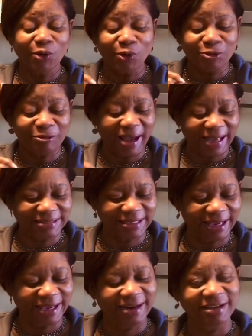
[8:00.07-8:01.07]
go right
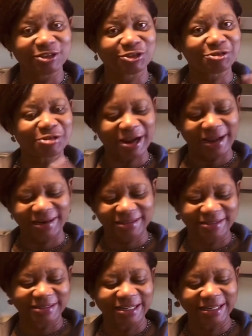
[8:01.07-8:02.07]
ahead and try
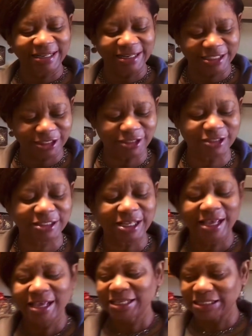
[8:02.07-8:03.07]
this delicious
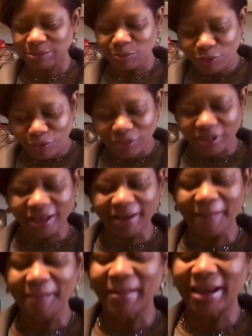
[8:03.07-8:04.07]
smoothie,
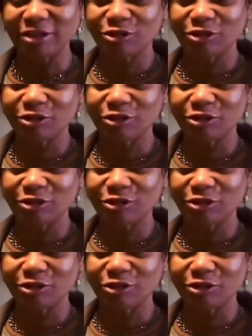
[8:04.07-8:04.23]
my